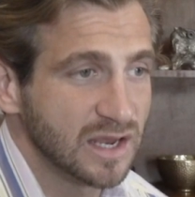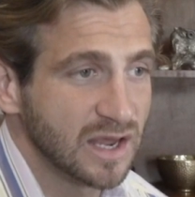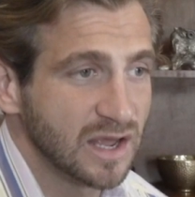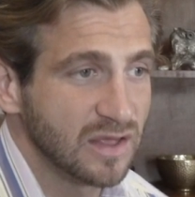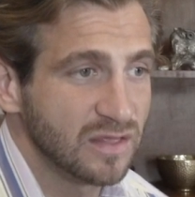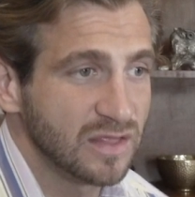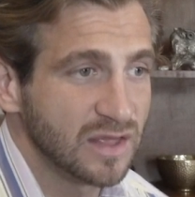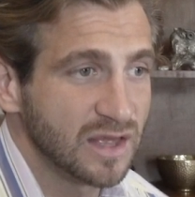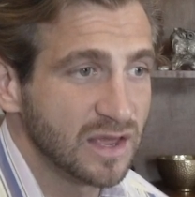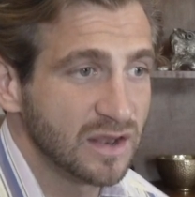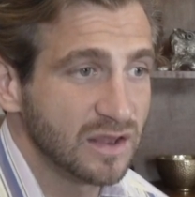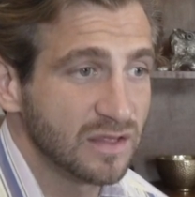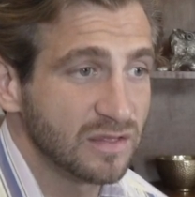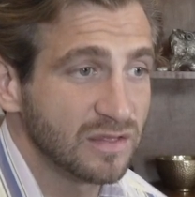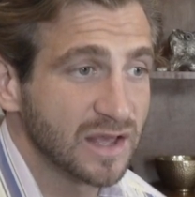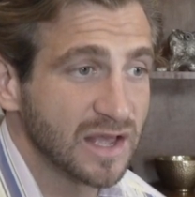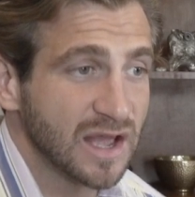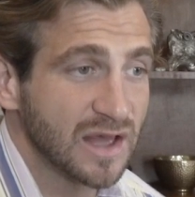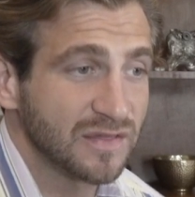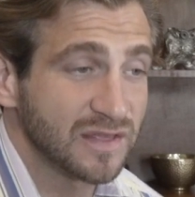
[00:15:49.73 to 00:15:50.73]
and then
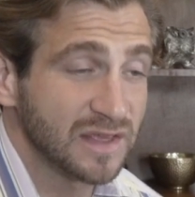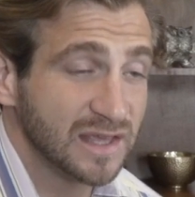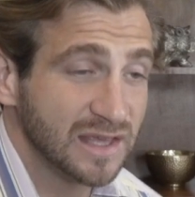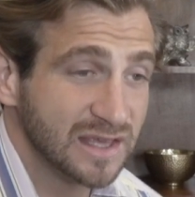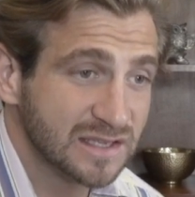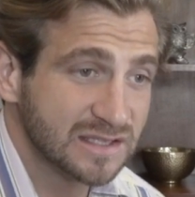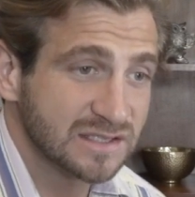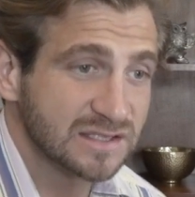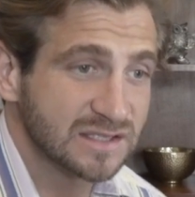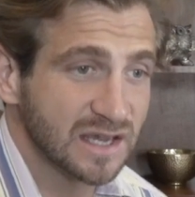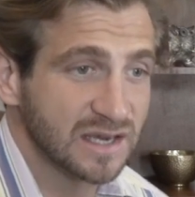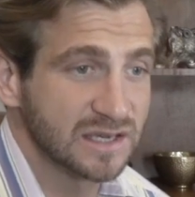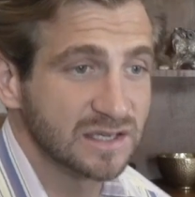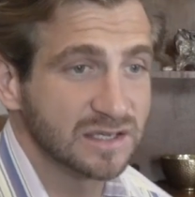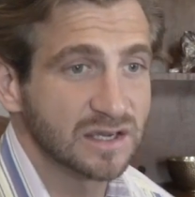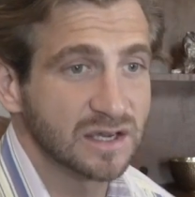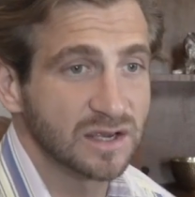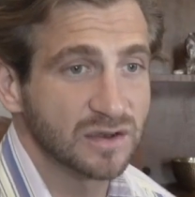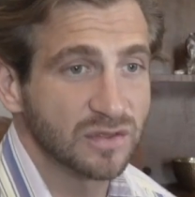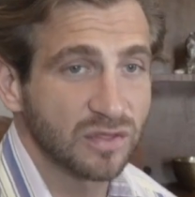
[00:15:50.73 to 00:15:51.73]
they got the inside
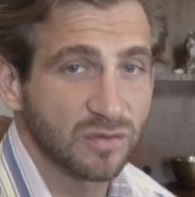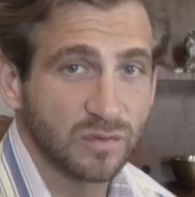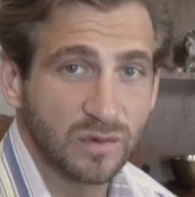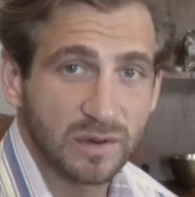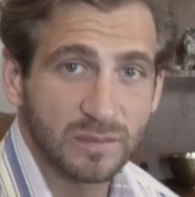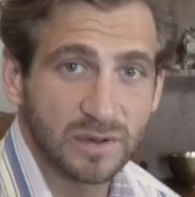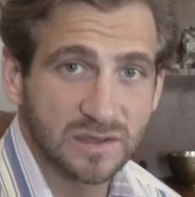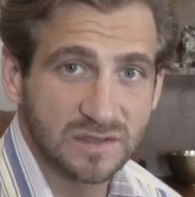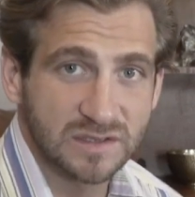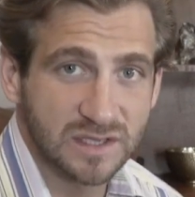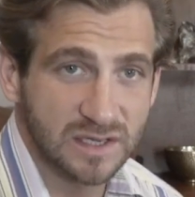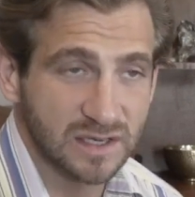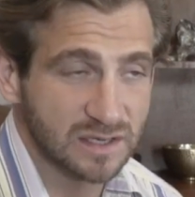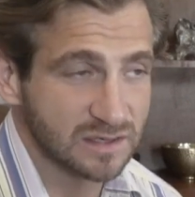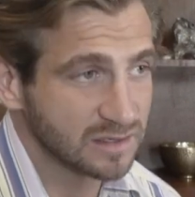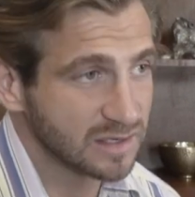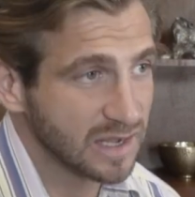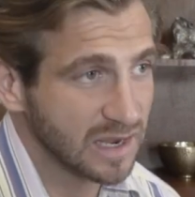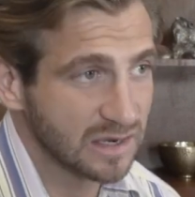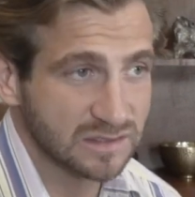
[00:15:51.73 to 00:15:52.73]
done 3 months
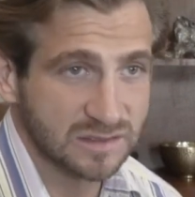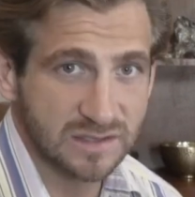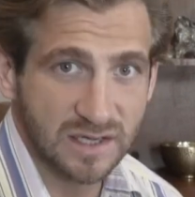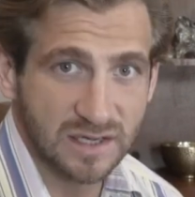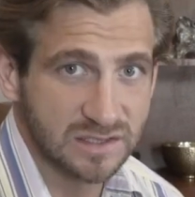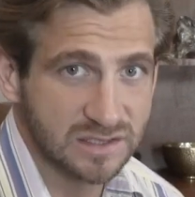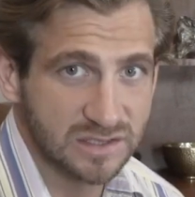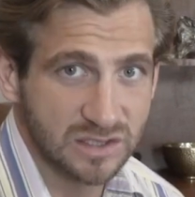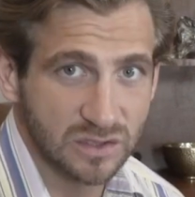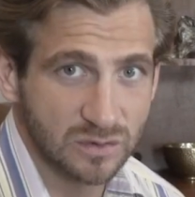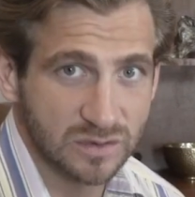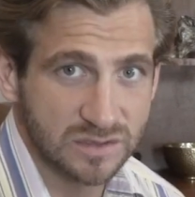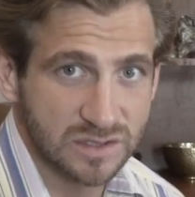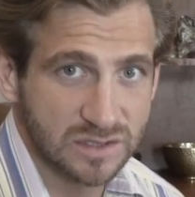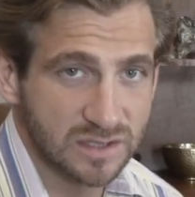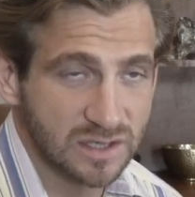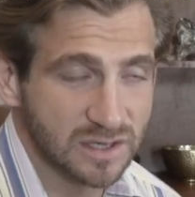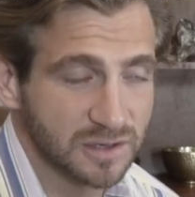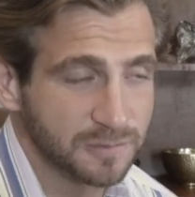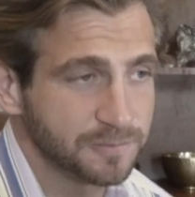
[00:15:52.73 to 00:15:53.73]
in. Outside still
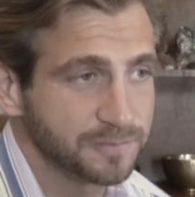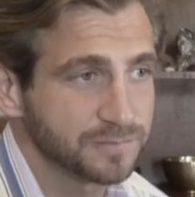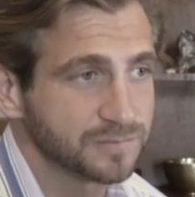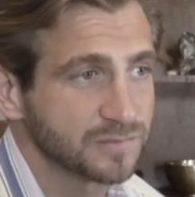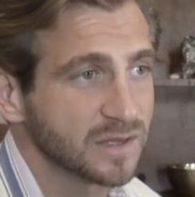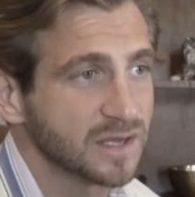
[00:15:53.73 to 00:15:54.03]
wasn't done.